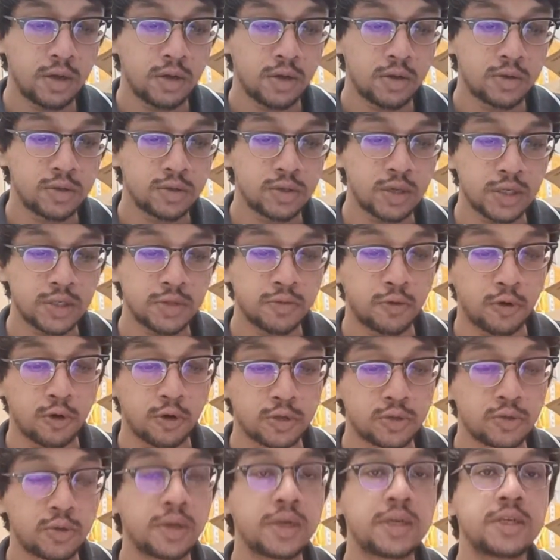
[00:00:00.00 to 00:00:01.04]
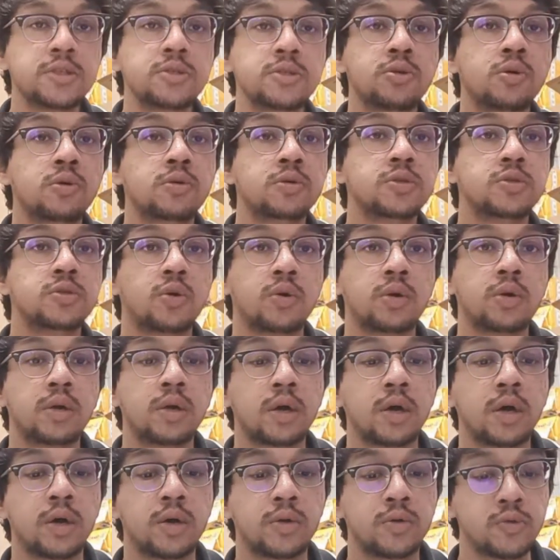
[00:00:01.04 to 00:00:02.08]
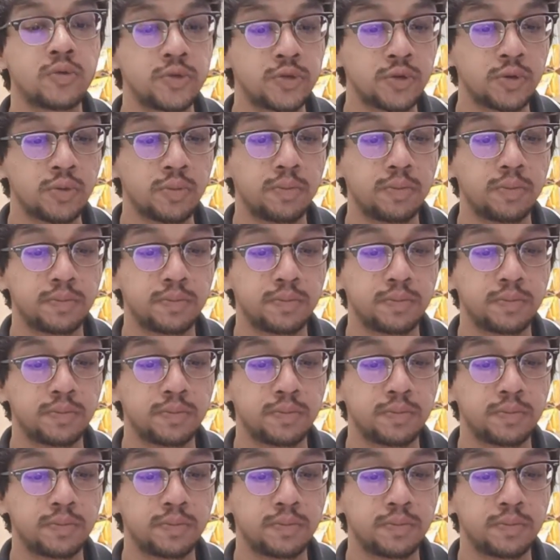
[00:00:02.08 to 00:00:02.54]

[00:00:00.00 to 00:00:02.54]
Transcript: search for Swades songs on YouTube.